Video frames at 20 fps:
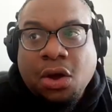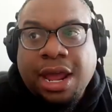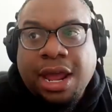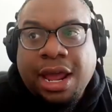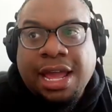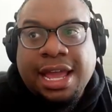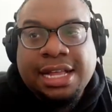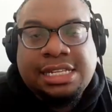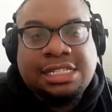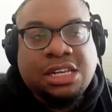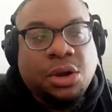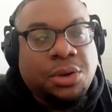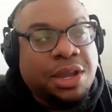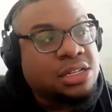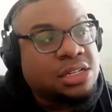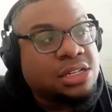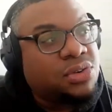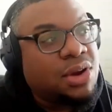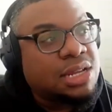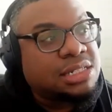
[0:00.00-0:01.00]
and it's so
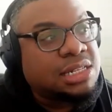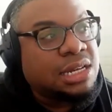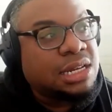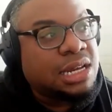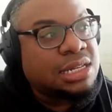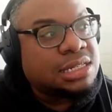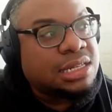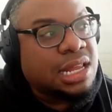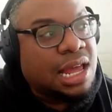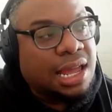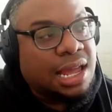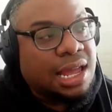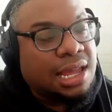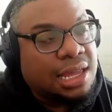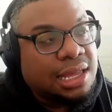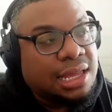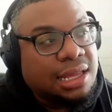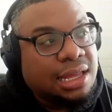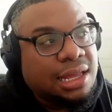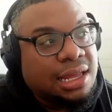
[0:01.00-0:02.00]
interesting because, like,
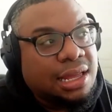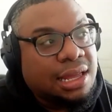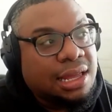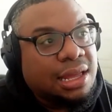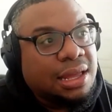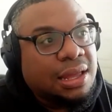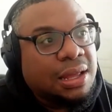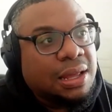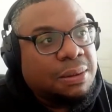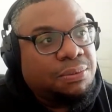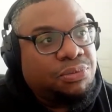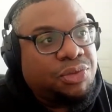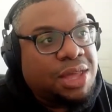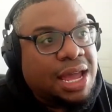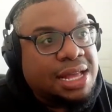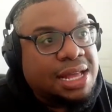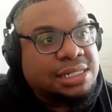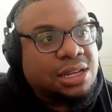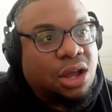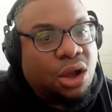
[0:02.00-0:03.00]

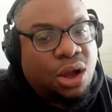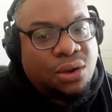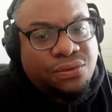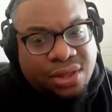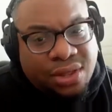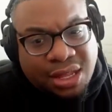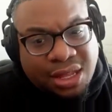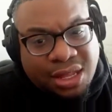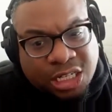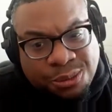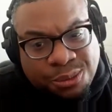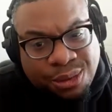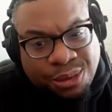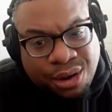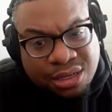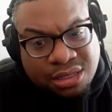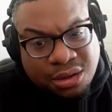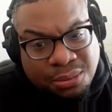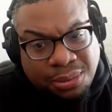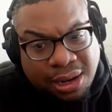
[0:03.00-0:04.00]
that's often the
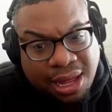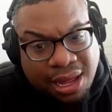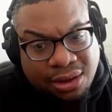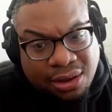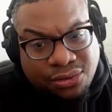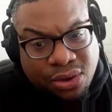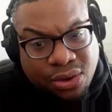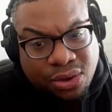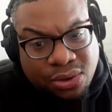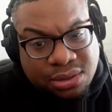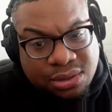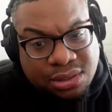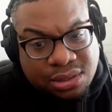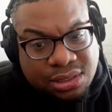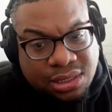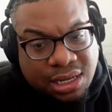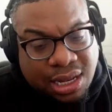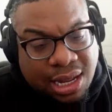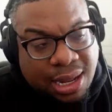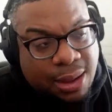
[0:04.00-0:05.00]
experience of Black
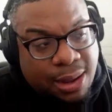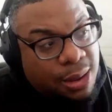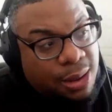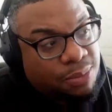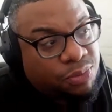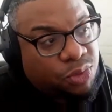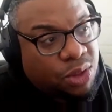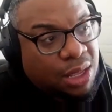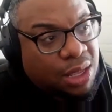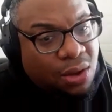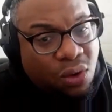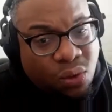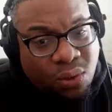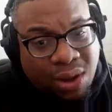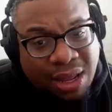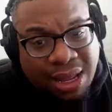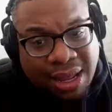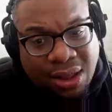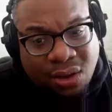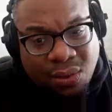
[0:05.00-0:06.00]
folks um, who,
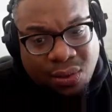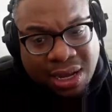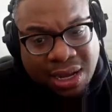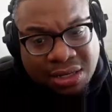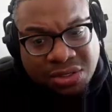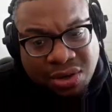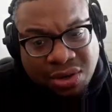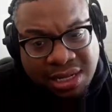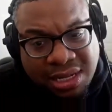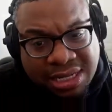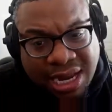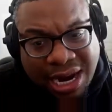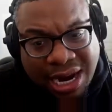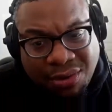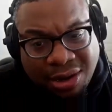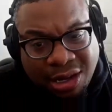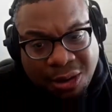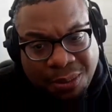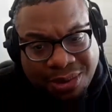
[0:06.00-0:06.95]
who enter in these high-ranking